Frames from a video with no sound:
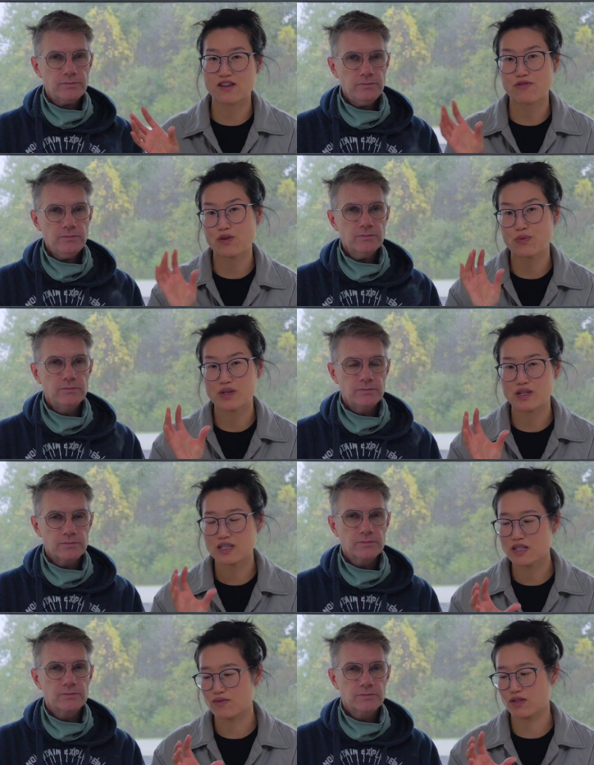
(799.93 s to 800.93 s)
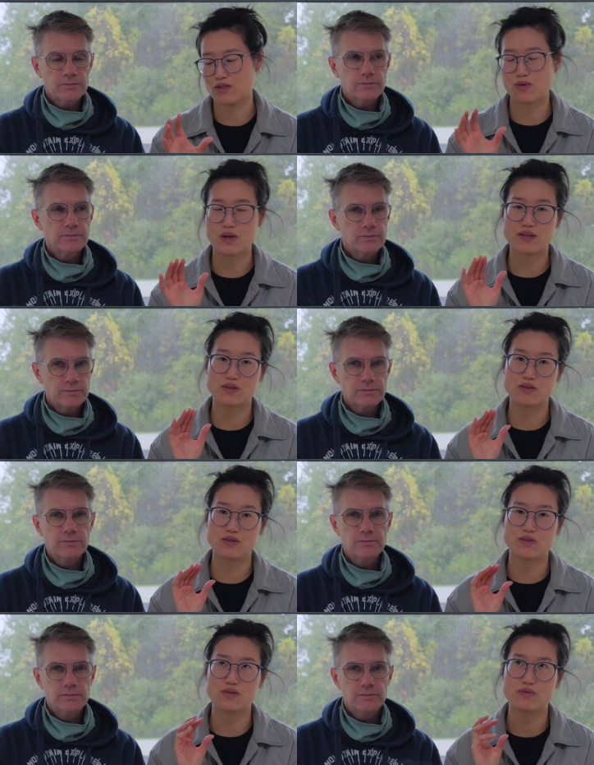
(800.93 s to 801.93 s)
Speaker 1: different with the leaves. So when
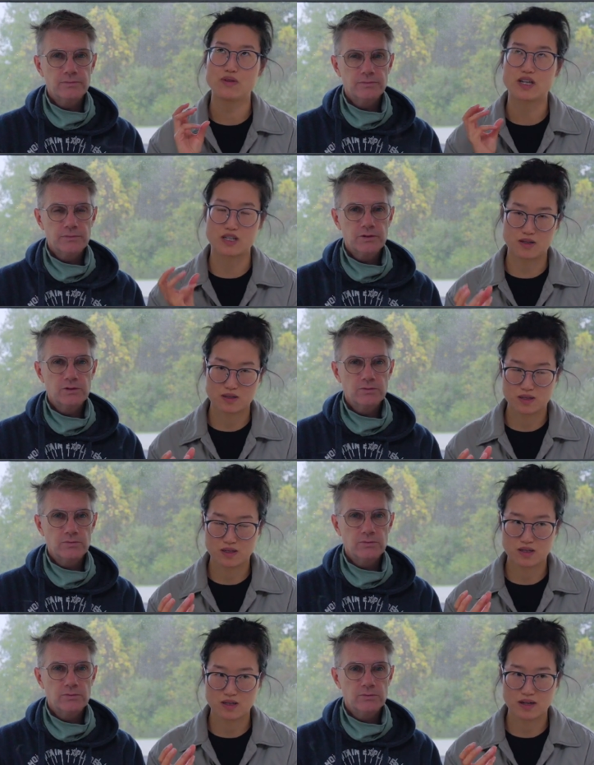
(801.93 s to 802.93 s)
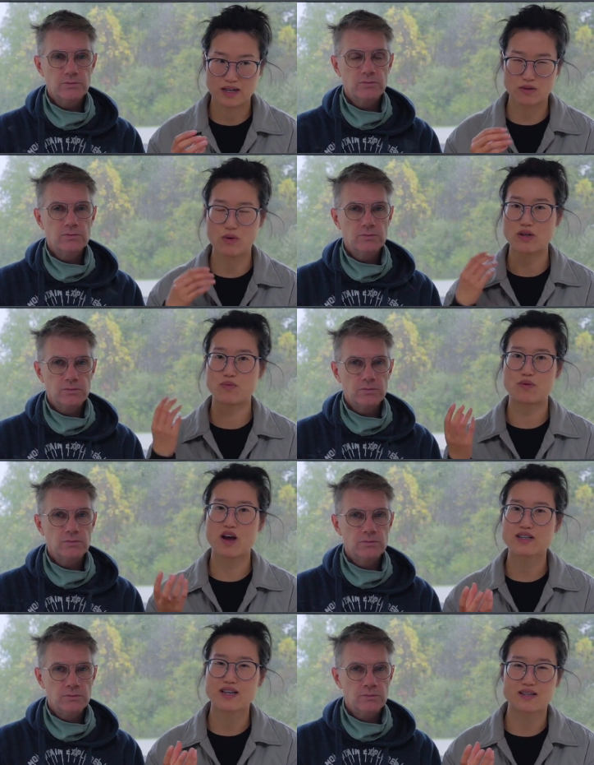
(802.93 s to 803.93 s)
you ex like when you
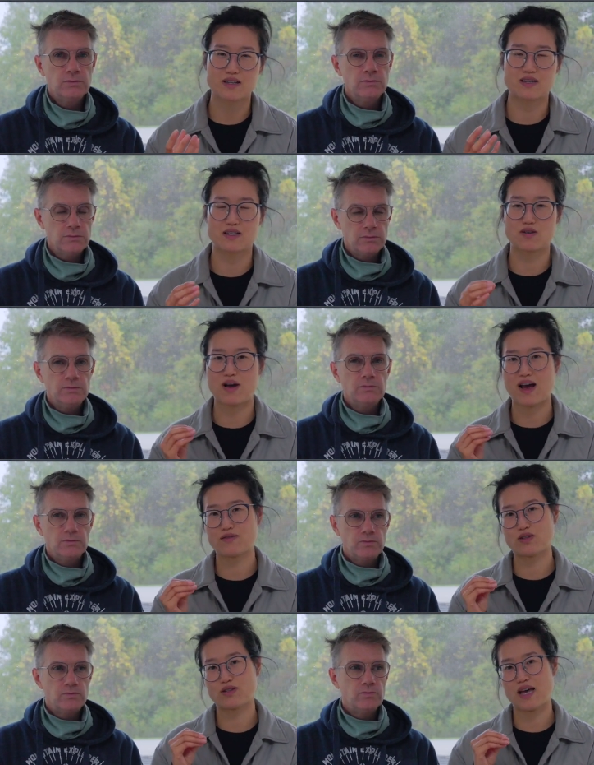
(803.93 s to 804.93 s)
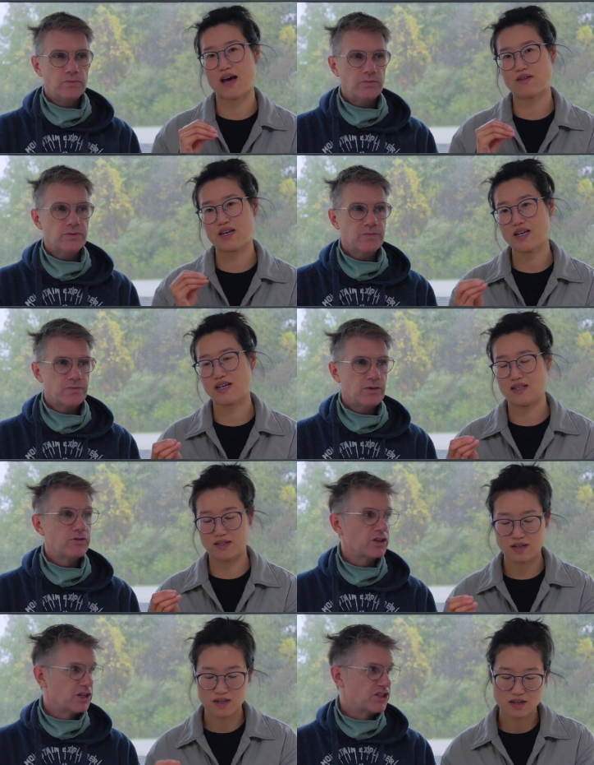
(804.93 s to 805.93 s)
process it, so you have to dial in. you
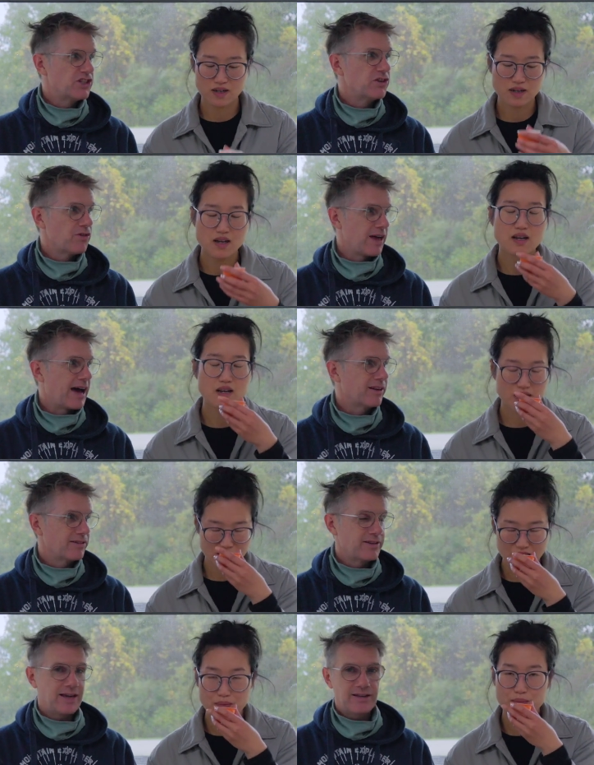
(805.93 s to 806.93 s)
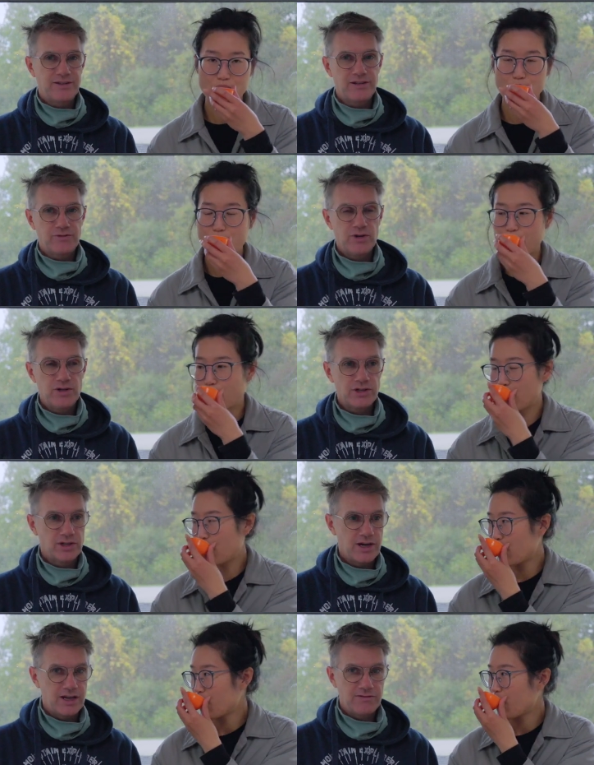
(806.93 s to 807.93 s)
have
Speaker 2: to consider that yeah. that difference
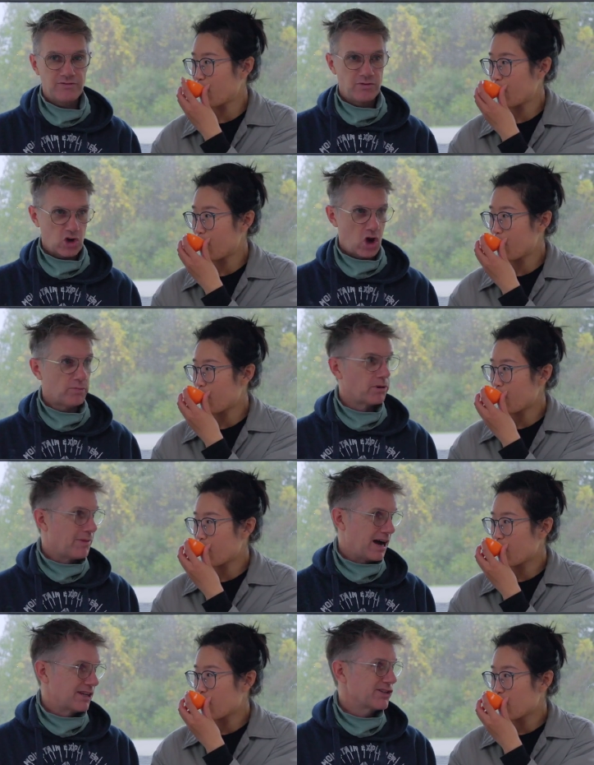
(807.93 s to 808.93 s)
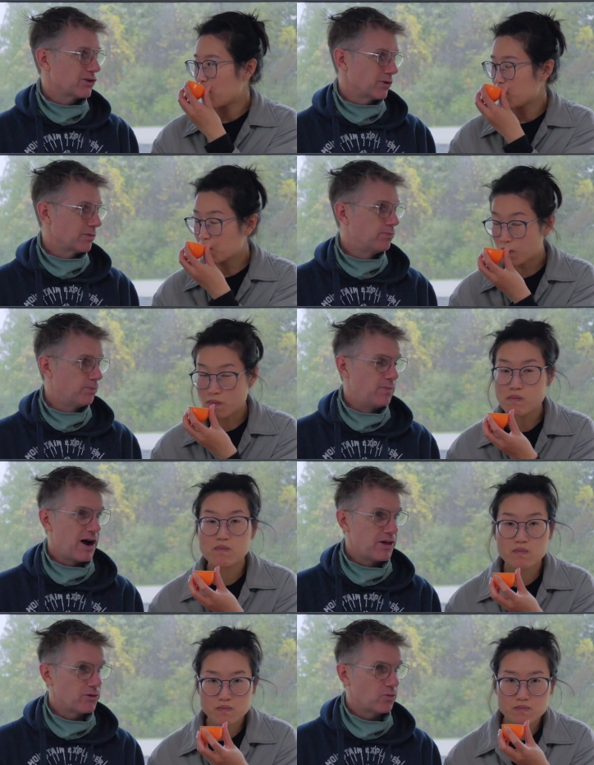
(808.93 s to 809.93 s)
and kind of compromise so that mm.
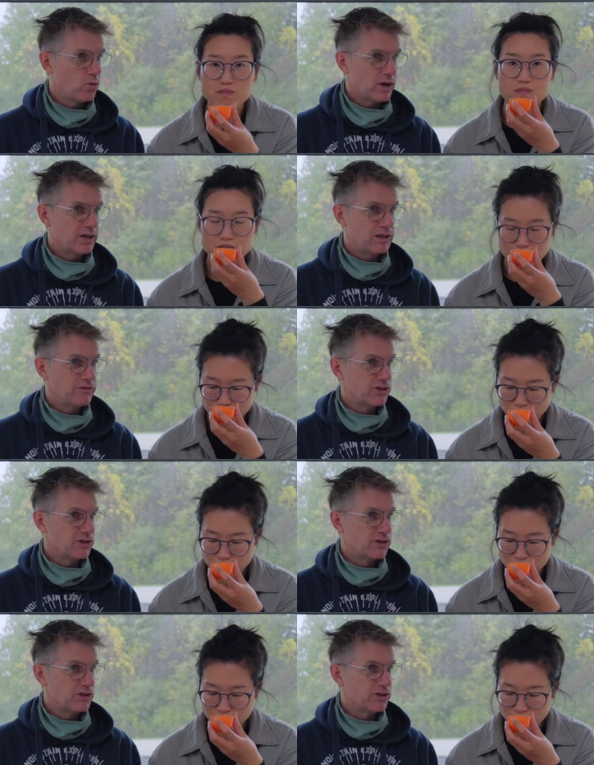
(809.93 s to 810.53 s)
neither one leaf